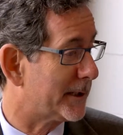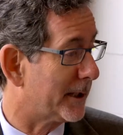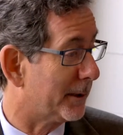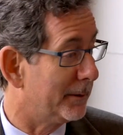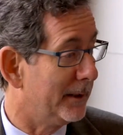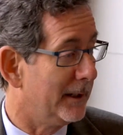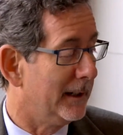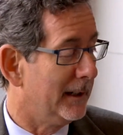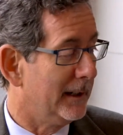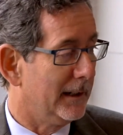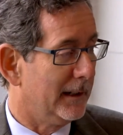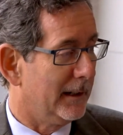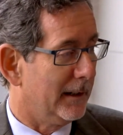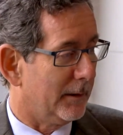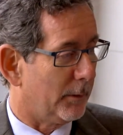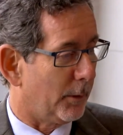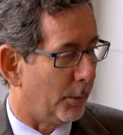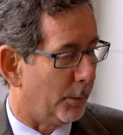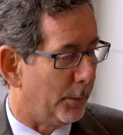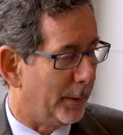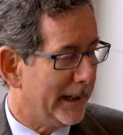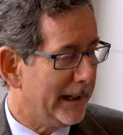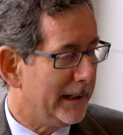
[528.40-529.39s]
So
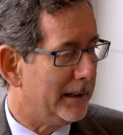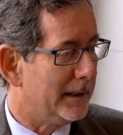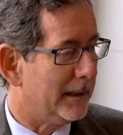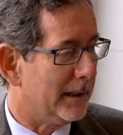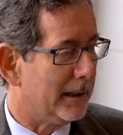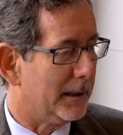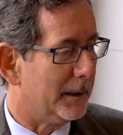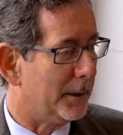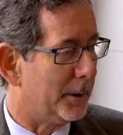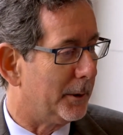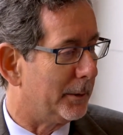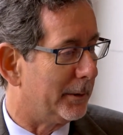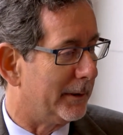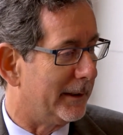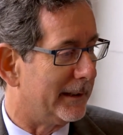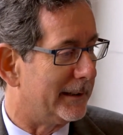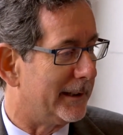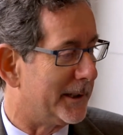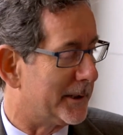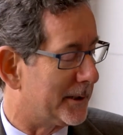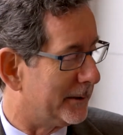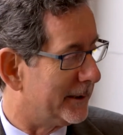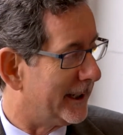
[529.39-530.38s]
we know that
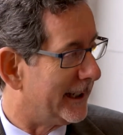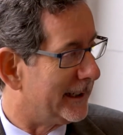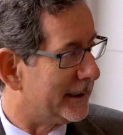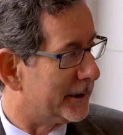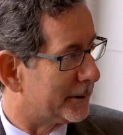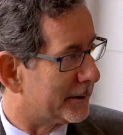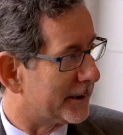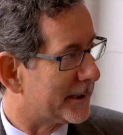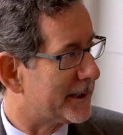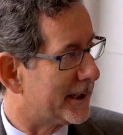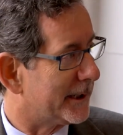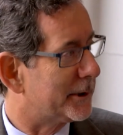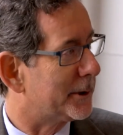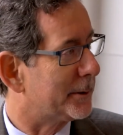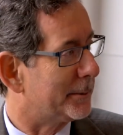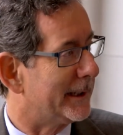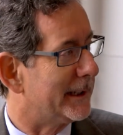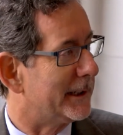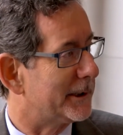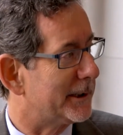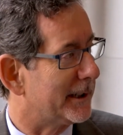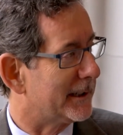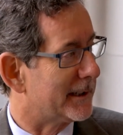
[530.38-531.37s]
these are dangerous
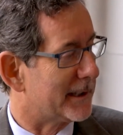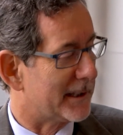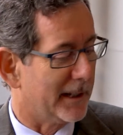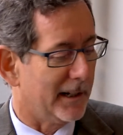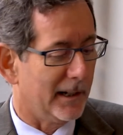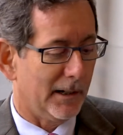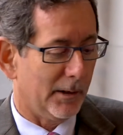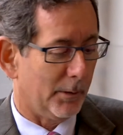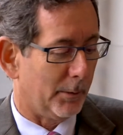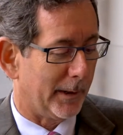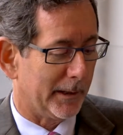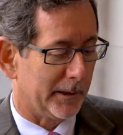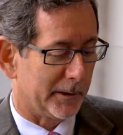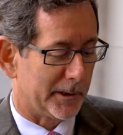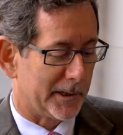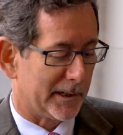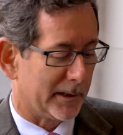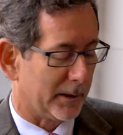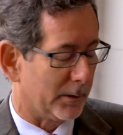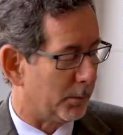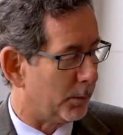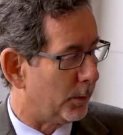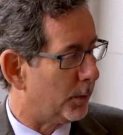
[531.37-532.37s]
situations, whether it's
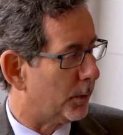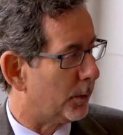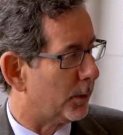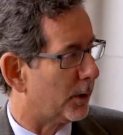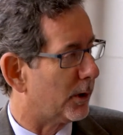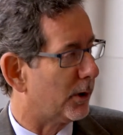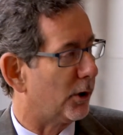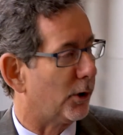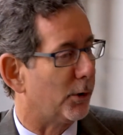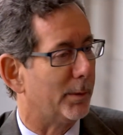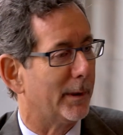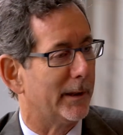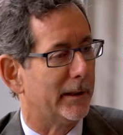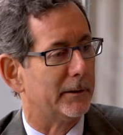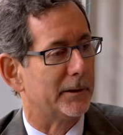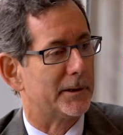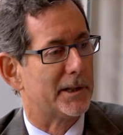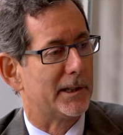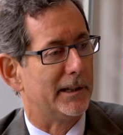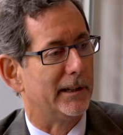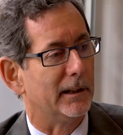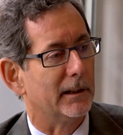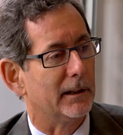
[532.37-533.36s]
in a war or whether
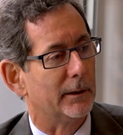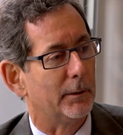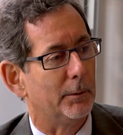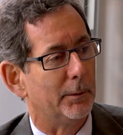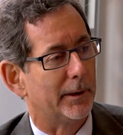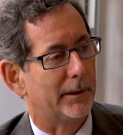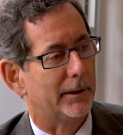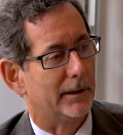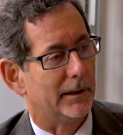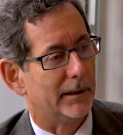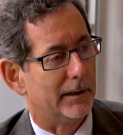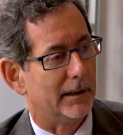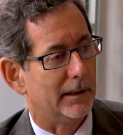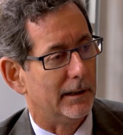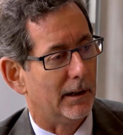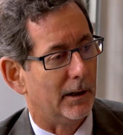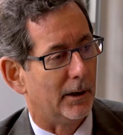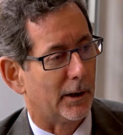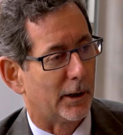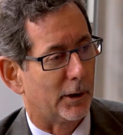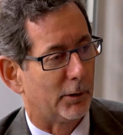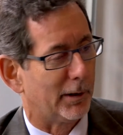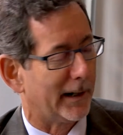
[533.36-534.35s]
it's dealing with
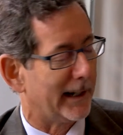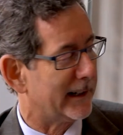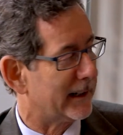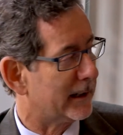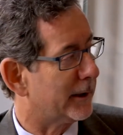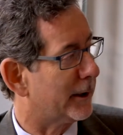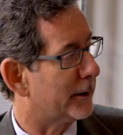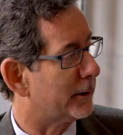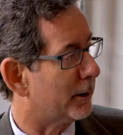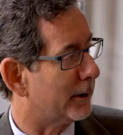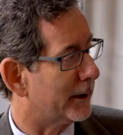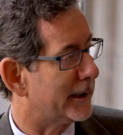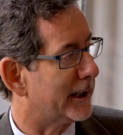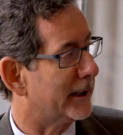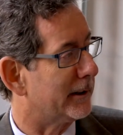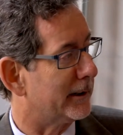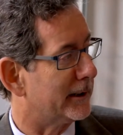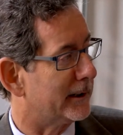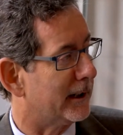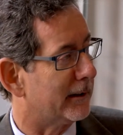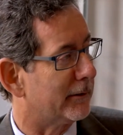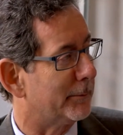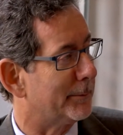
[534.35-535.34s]
autocratic
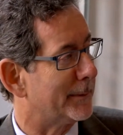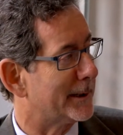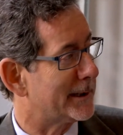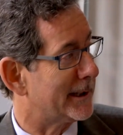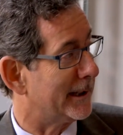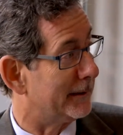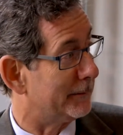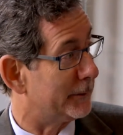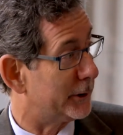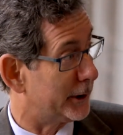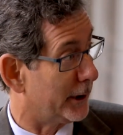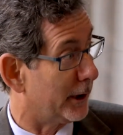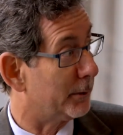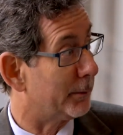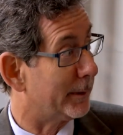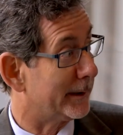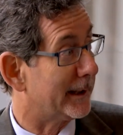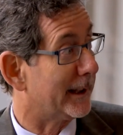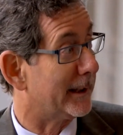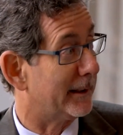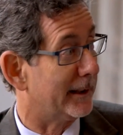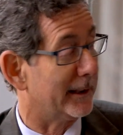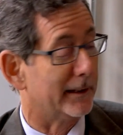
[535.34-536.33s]
authoritarian governments that have shown what
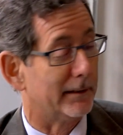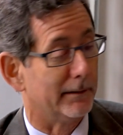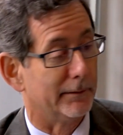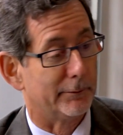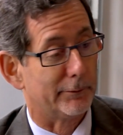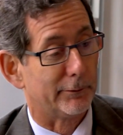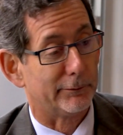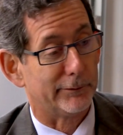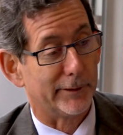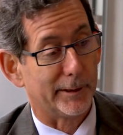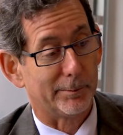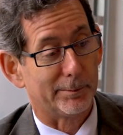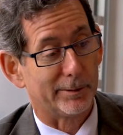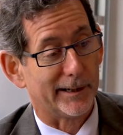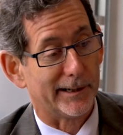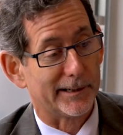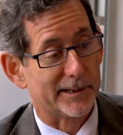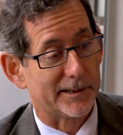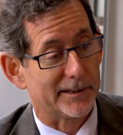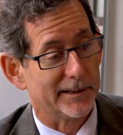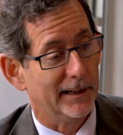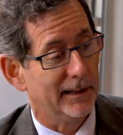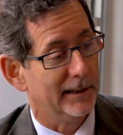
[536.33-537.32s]
they think of a free
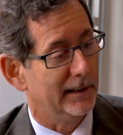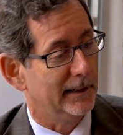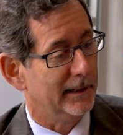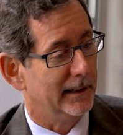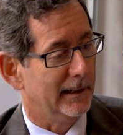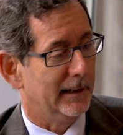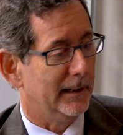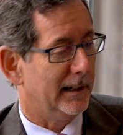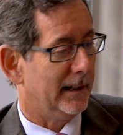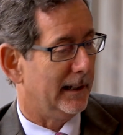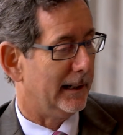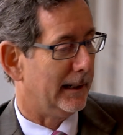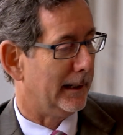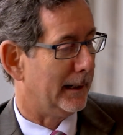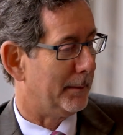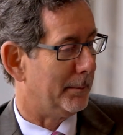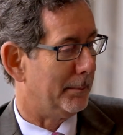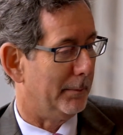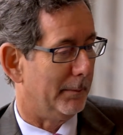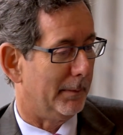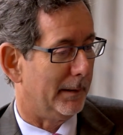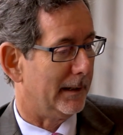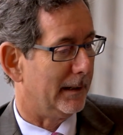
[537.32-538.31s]
press.
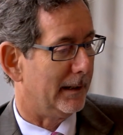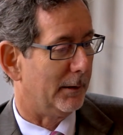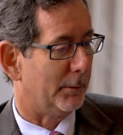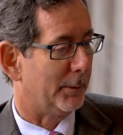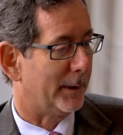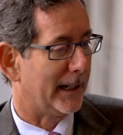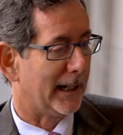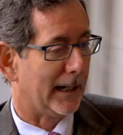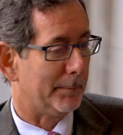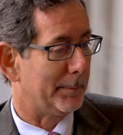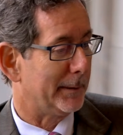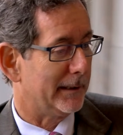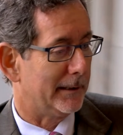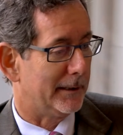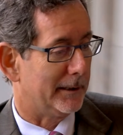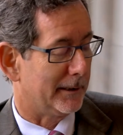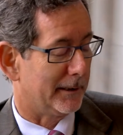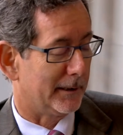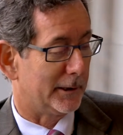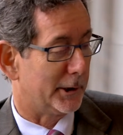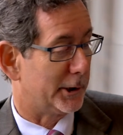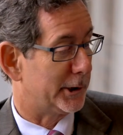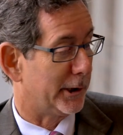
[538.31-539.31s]
What happened
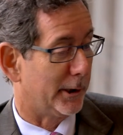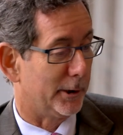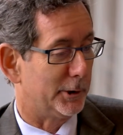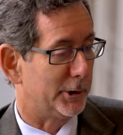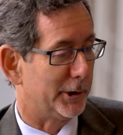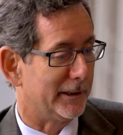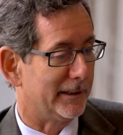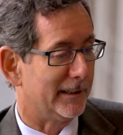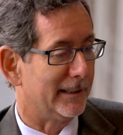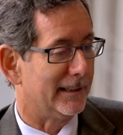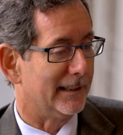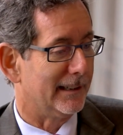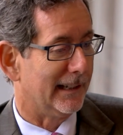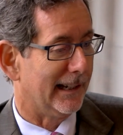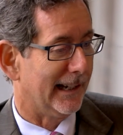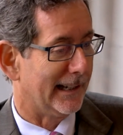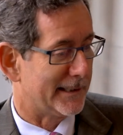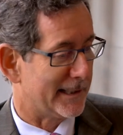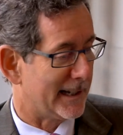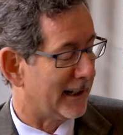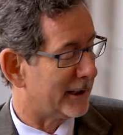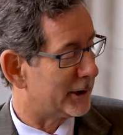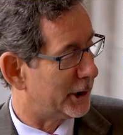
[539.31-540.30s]
to Khashoggi
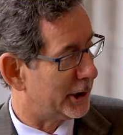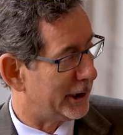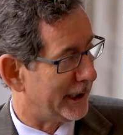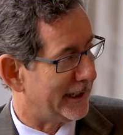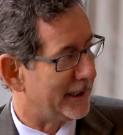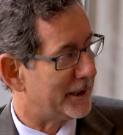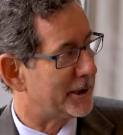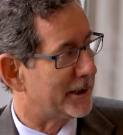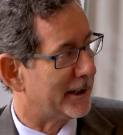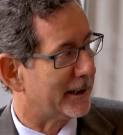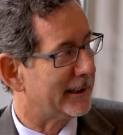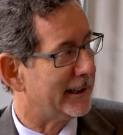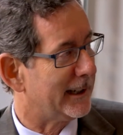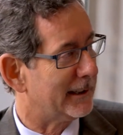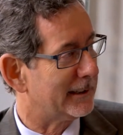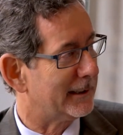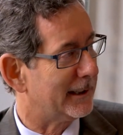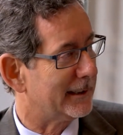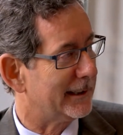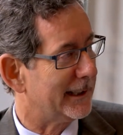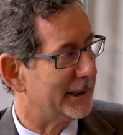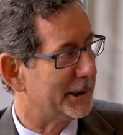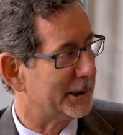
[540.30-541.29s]
has not changed our
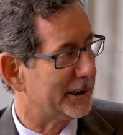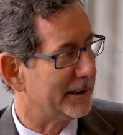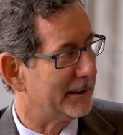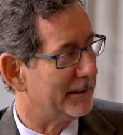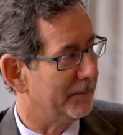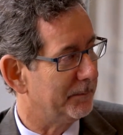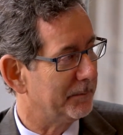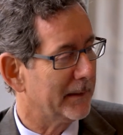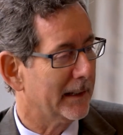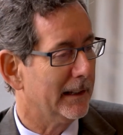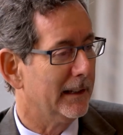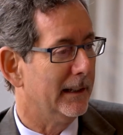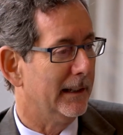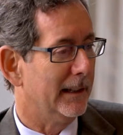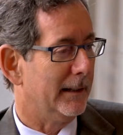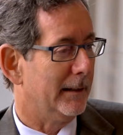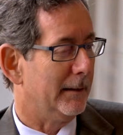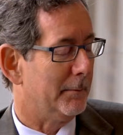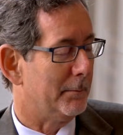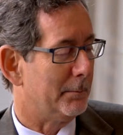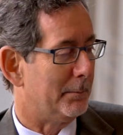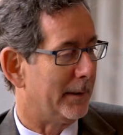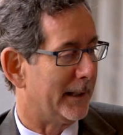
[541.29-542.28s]
calculation,
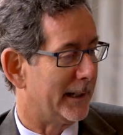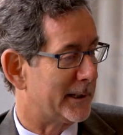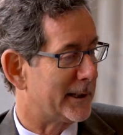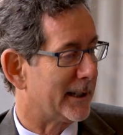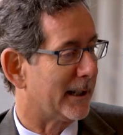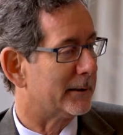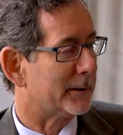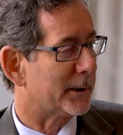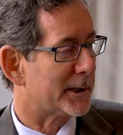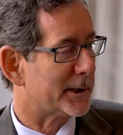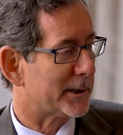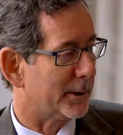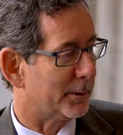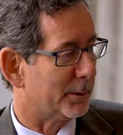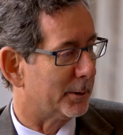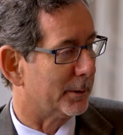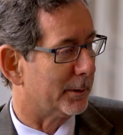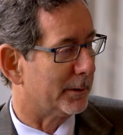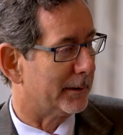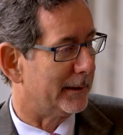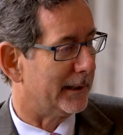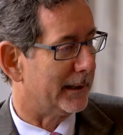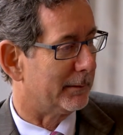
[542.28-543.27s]
but it's
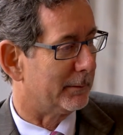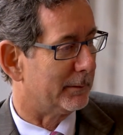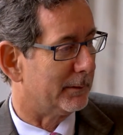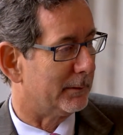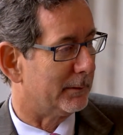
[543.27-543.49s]
underscored that